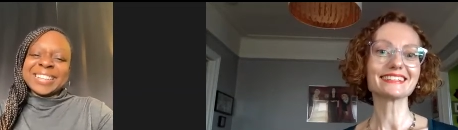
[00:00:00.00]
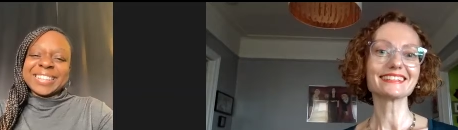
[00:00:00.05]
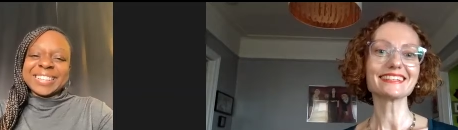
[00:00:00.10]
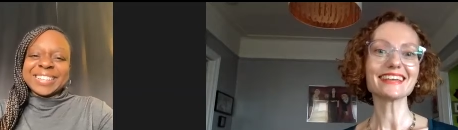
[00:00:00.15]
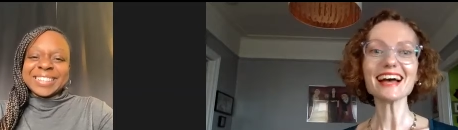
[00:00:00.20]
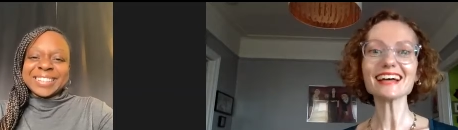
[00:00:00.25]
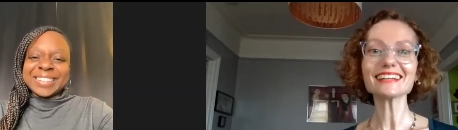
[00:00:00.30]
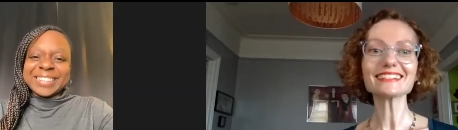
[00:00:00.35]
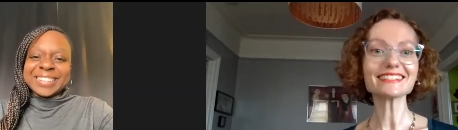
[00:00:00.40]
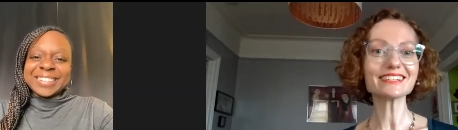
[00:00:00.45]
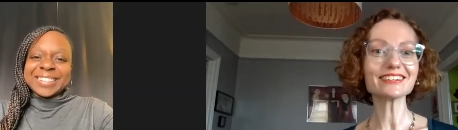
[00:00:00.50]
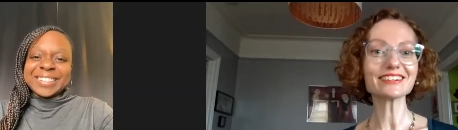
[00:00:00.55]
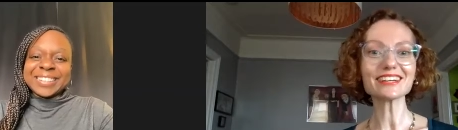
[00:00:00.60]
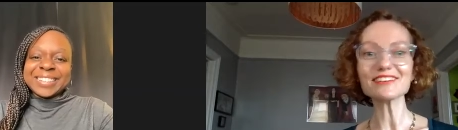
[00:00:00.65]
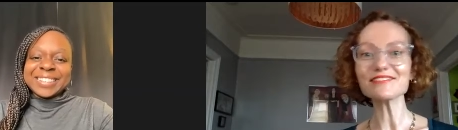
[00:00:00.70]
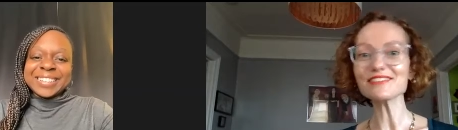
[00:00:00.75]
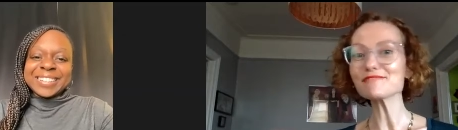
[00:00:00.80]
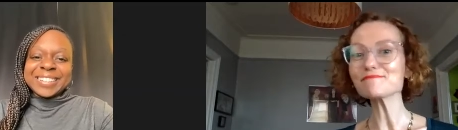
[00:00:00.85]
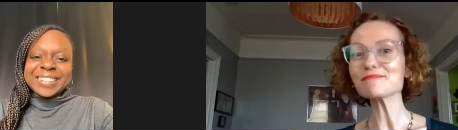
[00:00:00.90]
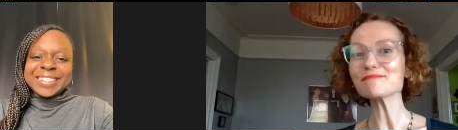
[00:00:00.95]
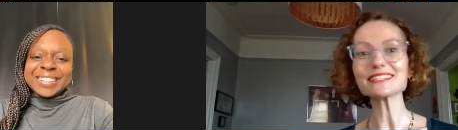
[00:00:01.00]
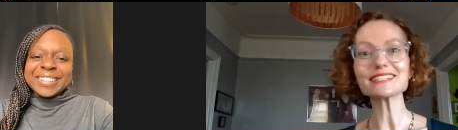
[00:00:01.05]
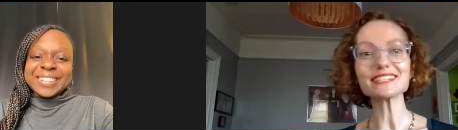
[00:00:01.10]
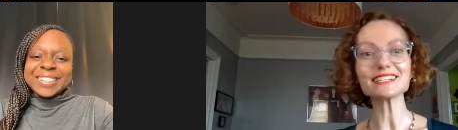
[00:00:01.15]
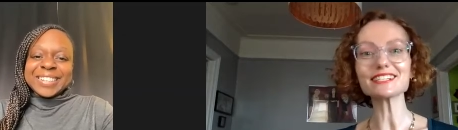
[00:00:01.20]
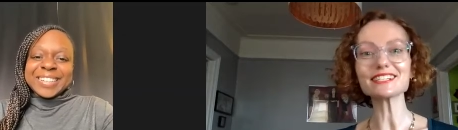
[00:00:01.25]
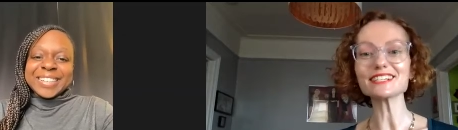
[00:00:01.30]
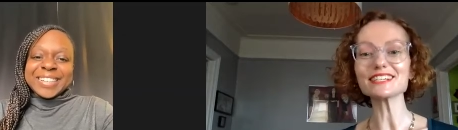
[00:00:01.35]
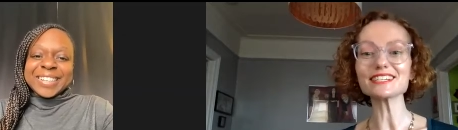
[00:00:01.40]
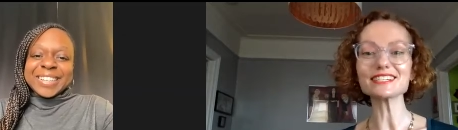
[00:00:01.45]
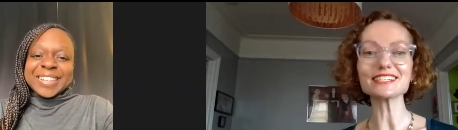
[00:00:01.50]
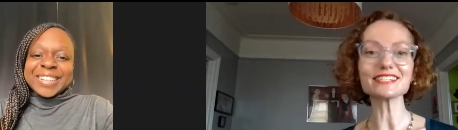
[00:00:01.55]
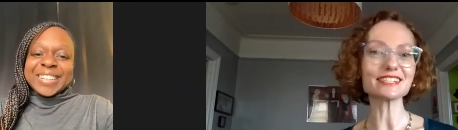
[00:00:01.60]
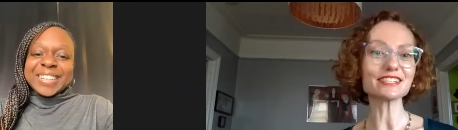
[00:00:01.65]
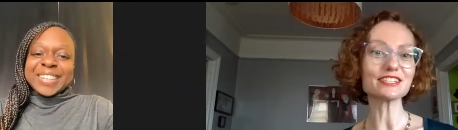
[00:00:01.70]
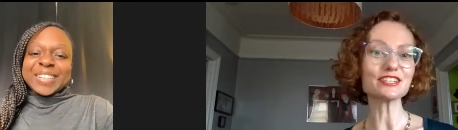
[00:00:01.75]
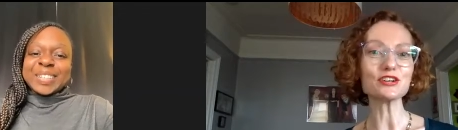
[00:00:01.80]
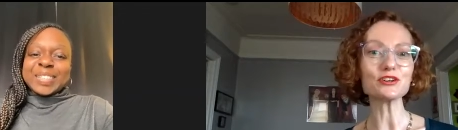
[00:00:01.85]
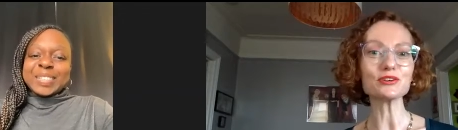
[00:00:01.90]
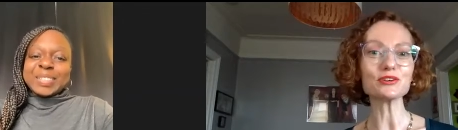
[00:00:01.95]
Speaker 1: Yes, you're giving messages,
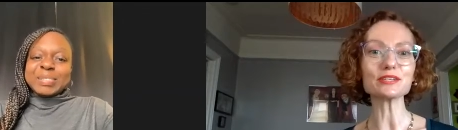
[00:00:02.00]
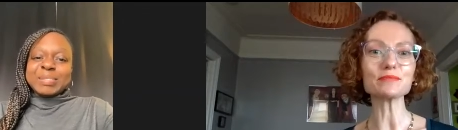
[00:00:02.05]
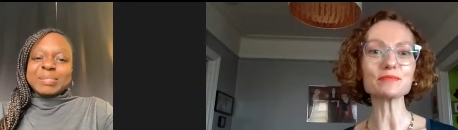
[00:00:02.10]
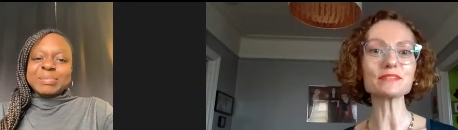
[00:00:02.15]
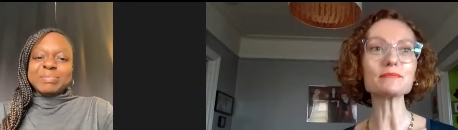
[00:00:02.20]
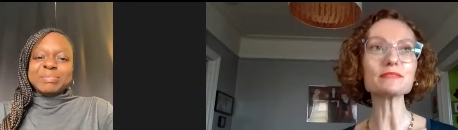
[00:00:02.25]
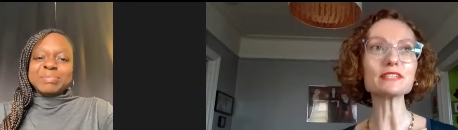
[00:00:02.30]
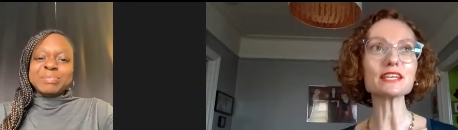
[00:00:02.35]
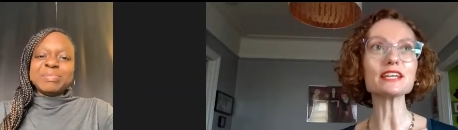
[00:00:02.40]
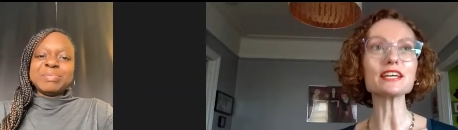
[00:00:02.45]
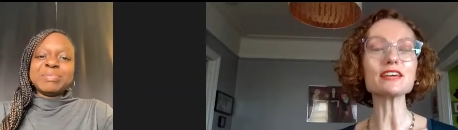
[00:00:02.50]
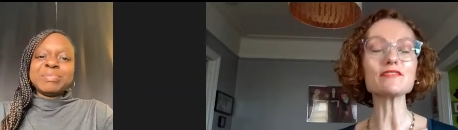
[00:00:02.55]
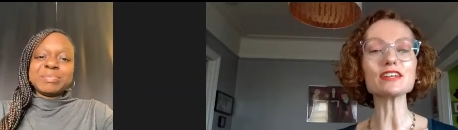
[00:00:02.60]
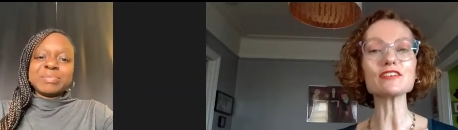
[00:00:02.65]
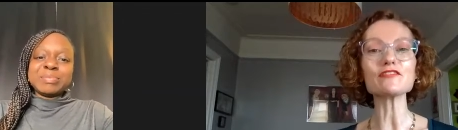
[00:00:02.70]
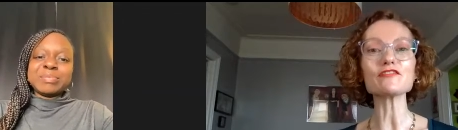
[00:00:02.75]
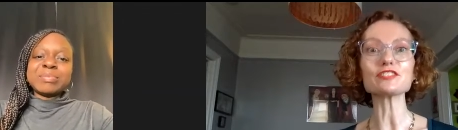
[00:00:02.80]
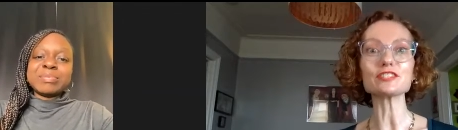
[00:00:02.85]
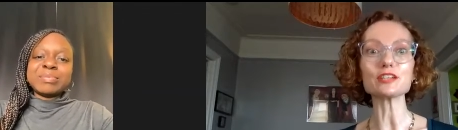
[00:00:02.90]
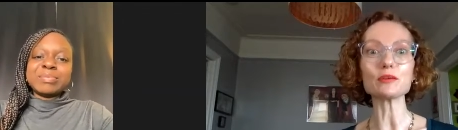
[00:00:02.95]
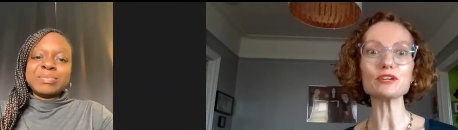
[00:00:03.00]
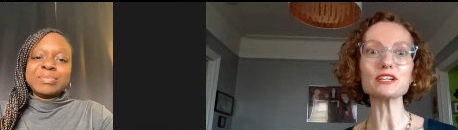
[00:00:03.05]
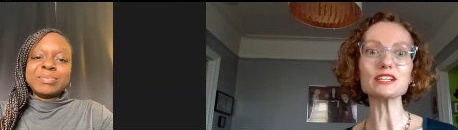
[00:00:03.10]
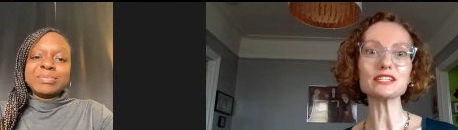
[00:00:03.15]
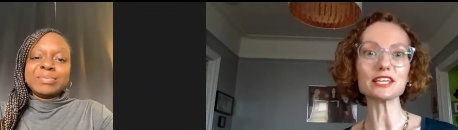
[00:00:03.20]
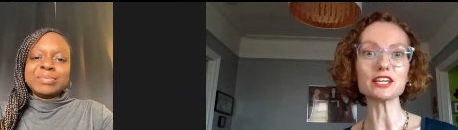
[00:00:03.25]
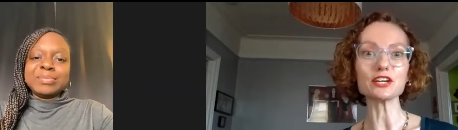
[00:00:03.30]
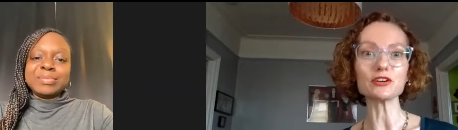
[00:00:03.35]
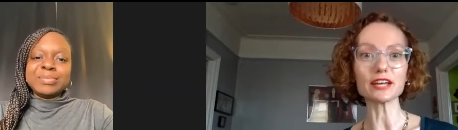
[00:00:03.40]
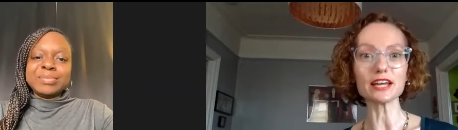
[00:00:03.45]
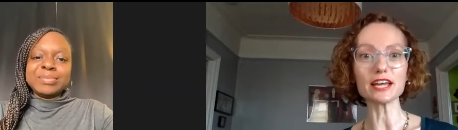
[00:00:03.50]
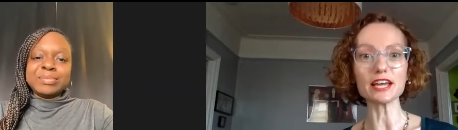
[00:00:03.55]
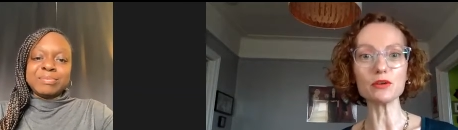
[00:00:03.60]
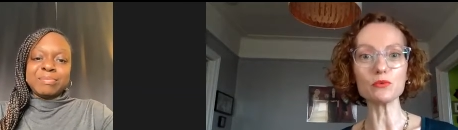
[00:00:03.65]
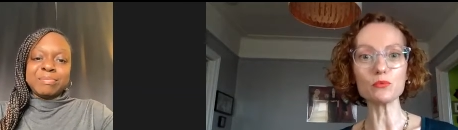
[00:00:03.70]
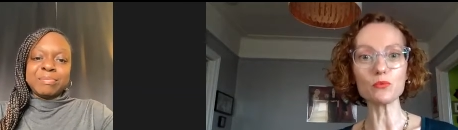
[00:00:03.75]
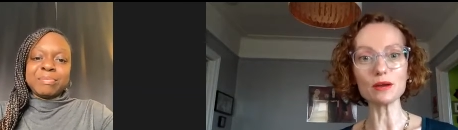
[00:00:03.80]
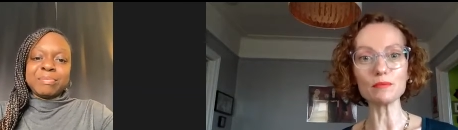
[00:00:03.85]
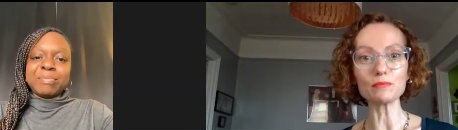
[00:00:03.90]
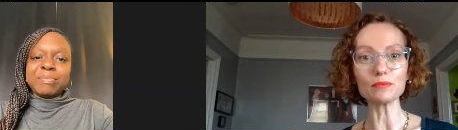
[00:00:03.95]
you know, sometimes and even if someone is hearing it
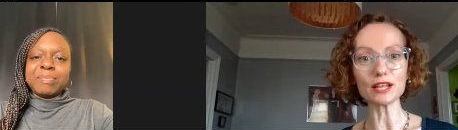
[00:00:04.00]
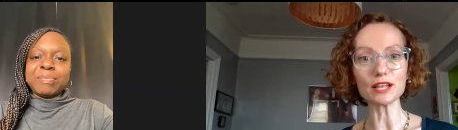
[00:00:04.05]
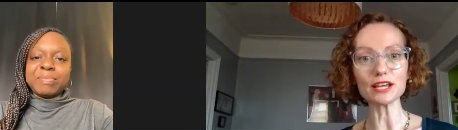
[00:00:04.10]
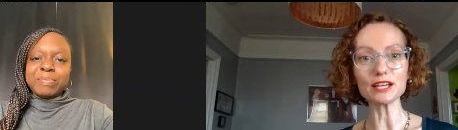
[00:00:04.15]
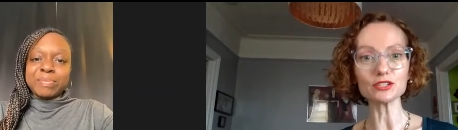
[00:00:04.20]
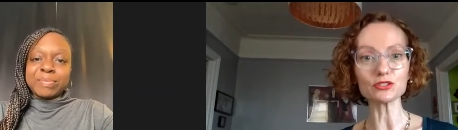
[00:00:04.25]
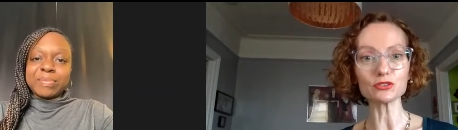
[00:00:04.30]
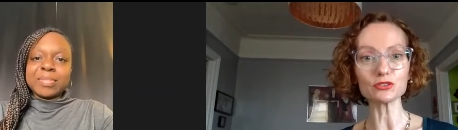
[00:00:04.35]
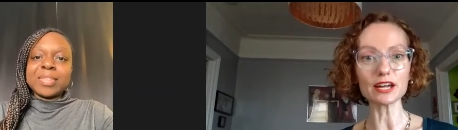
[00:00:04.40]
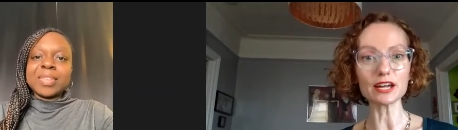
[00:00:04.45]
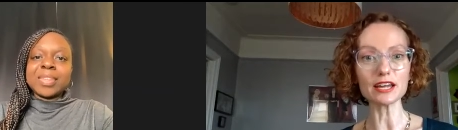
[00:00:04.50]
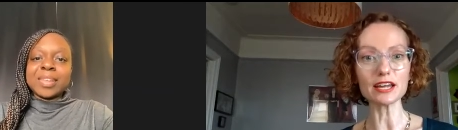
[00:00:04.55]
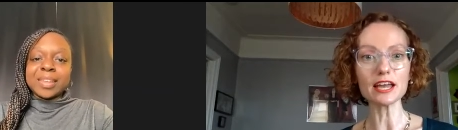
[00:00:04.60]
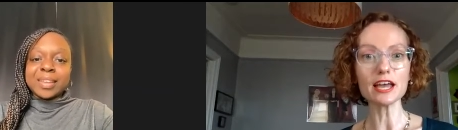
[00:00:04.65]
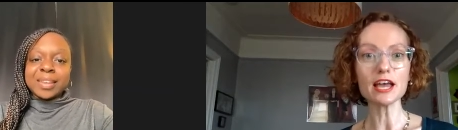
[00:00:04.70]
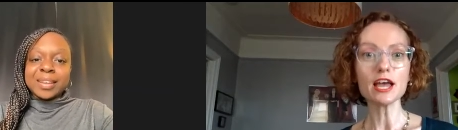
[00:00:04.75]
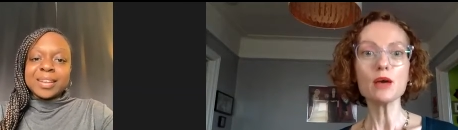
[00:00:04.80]
in one place, right?